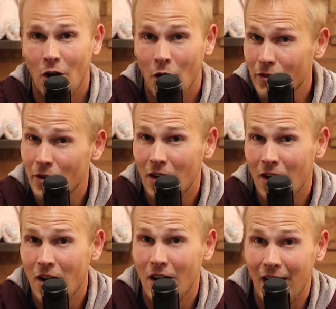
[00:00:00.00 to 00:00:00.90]

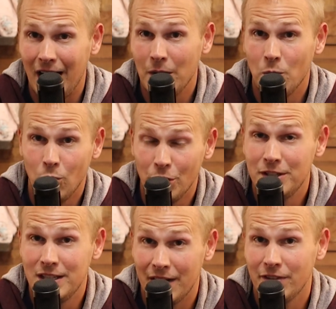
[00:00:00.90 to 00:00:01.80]
Overall, I
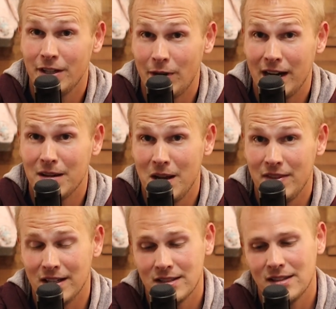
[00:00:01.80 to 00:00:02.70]
would definitely
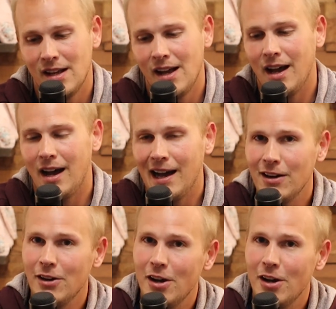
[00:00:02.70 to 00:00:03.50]
recommend this. I don't